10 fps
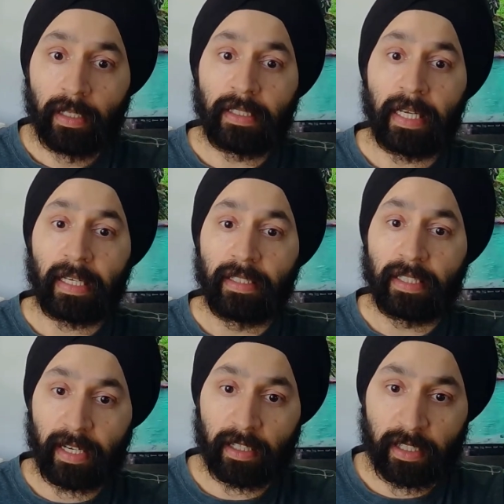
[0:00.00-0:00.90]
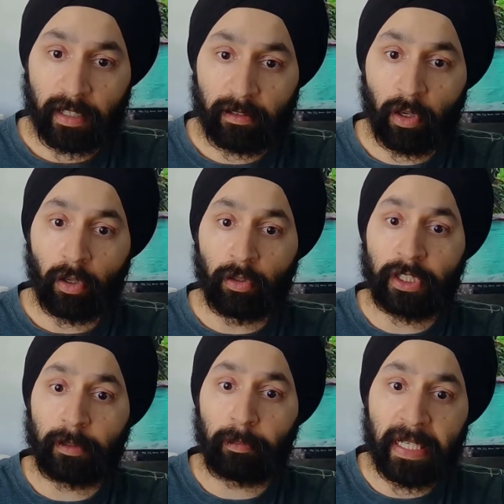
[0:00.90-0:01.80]
taking secretary roles,
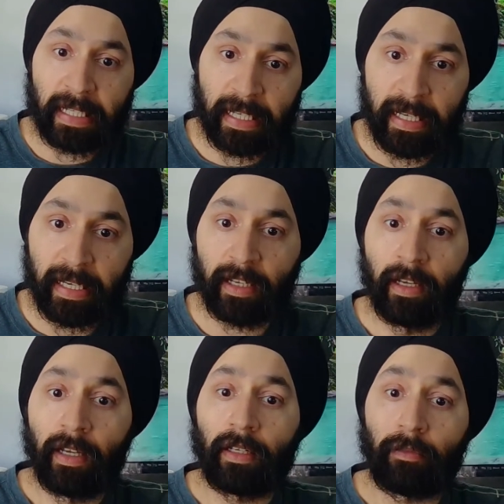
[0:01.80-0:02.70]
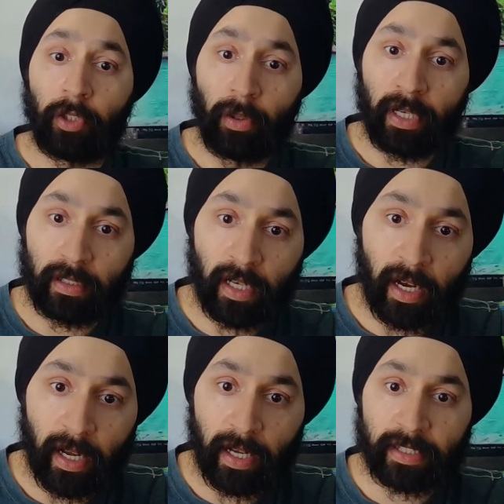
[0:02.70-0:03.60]
speaking, doing
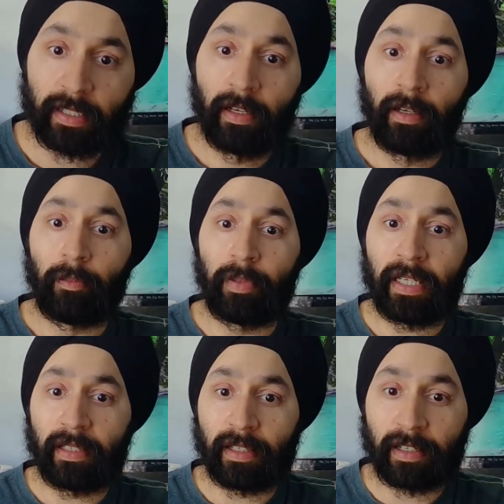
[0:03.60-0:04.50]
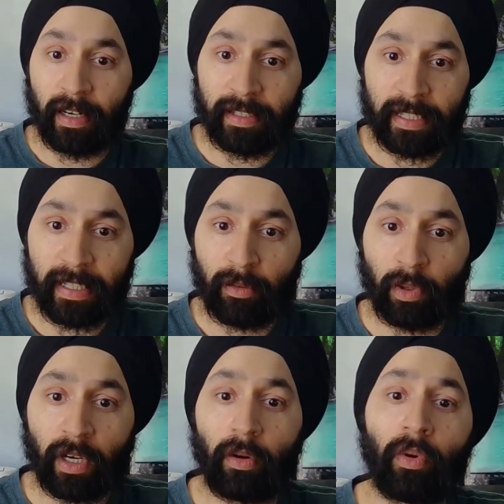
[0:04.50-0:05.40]
ardas, being the grunty?
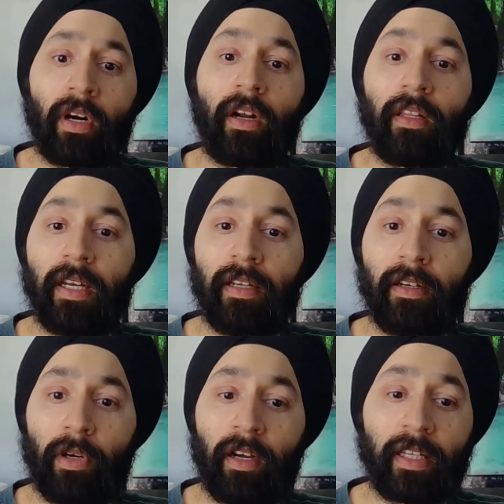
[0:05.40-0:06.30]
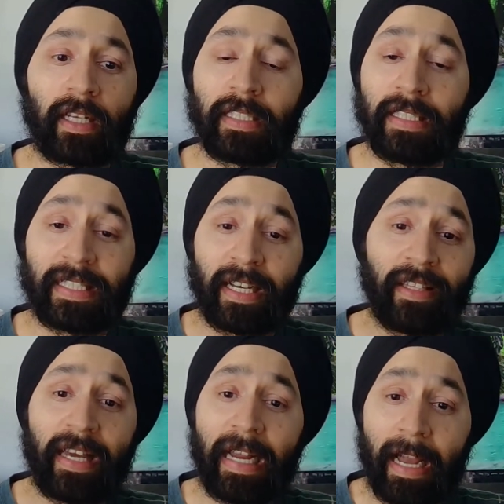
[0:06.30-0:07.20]
Where are they? Where are they? Because until
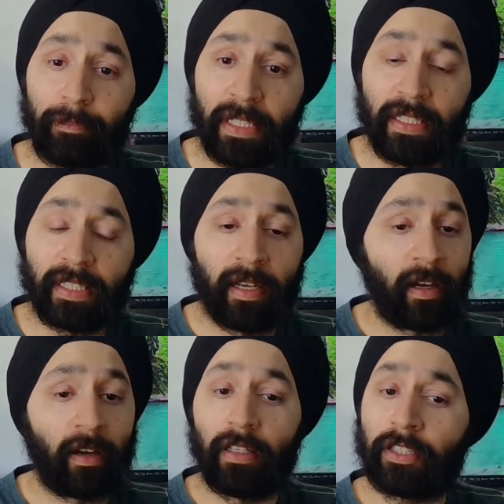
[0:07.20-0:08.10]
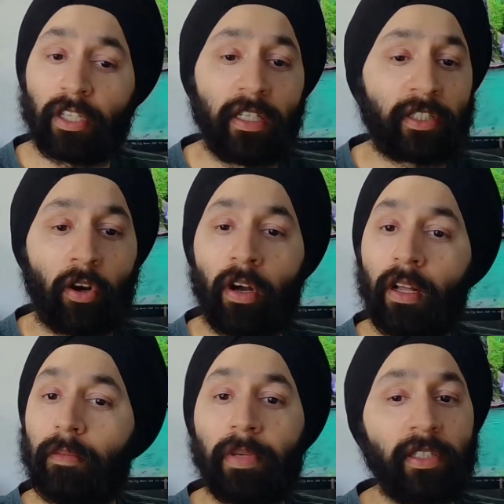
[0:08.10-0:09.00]
that happens, it's
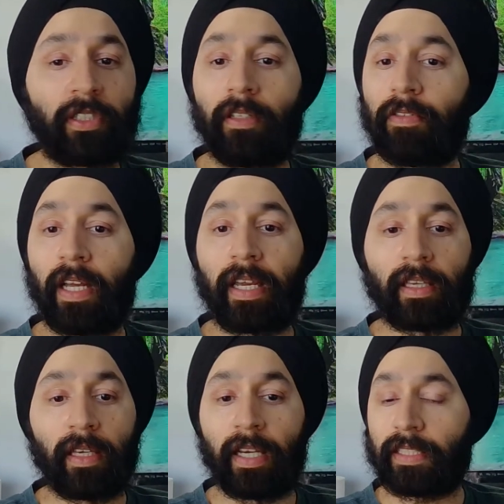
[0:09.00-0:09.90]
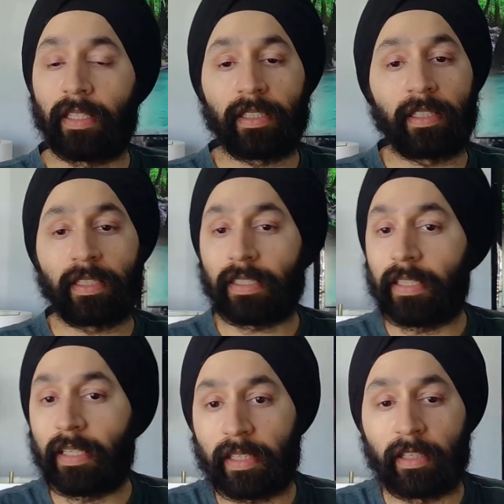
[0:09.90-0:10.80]
all a bunch of like, yes, I
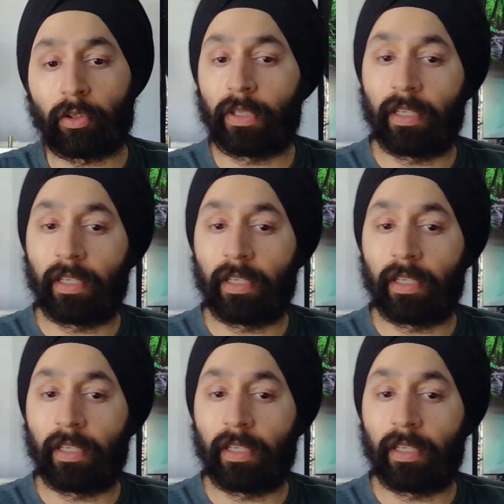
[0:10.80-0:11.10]
see it, and